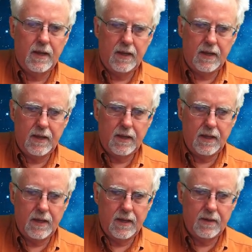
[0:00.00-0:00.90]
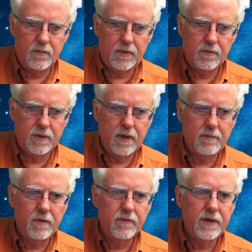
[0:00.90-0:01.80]
And we will
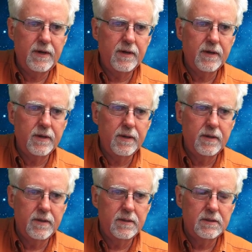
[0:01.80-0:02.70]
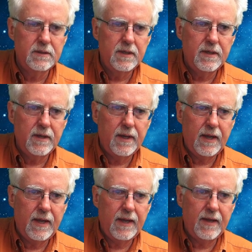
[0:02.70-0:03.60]
come over here.
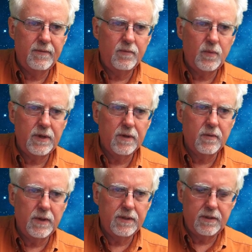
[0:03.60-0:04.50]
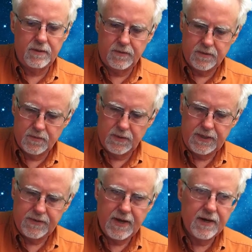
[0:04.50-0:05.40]
And we are going to do three
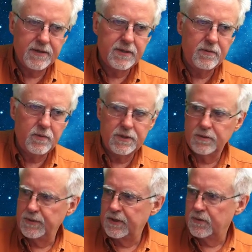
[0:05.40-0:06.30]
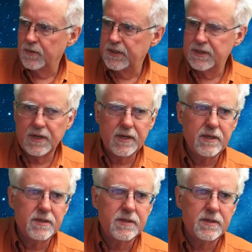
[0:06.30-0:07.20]
thousand, which will be three
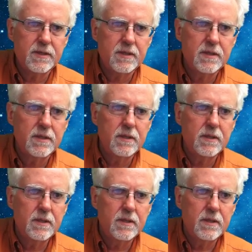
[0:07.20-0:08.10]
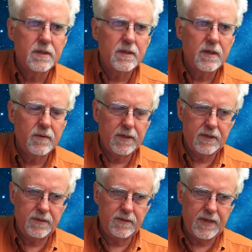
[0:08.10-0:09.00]
seconds. We're going to
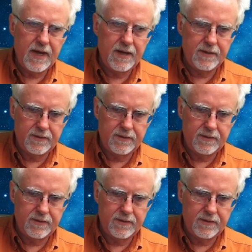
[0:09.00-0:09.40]
do that.